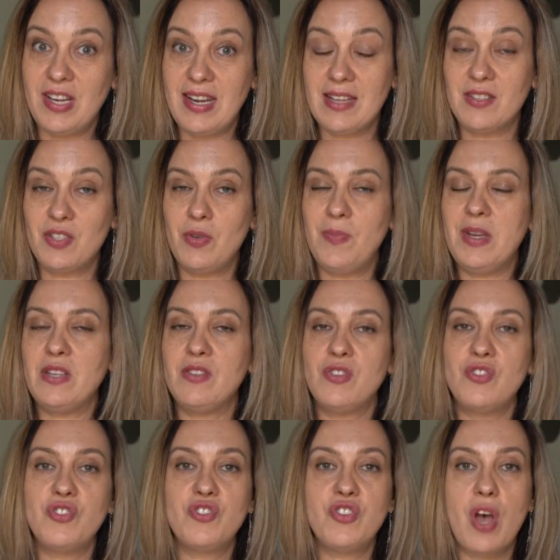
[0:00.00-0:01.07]
gets to be
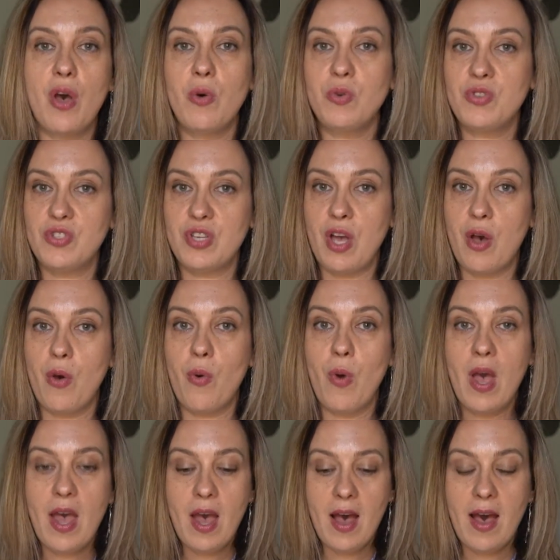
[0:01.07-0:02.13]
so
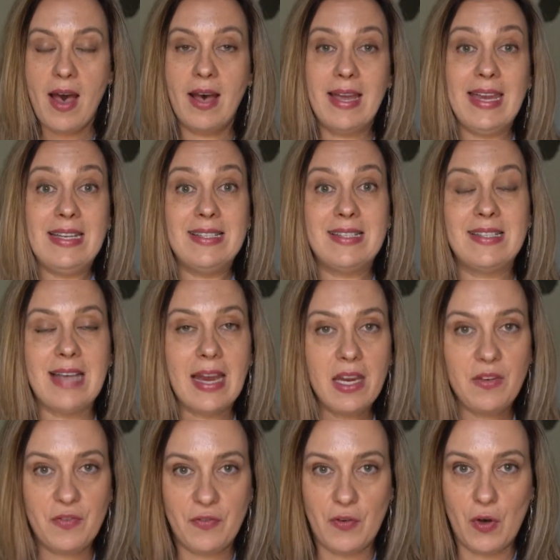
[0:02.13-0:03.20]

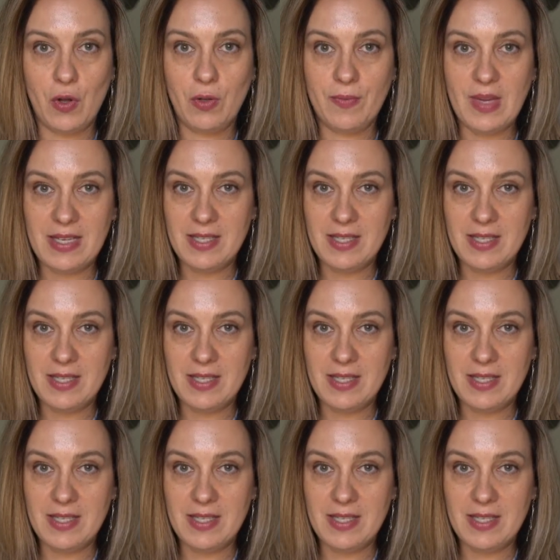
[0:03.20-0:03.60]
insightful,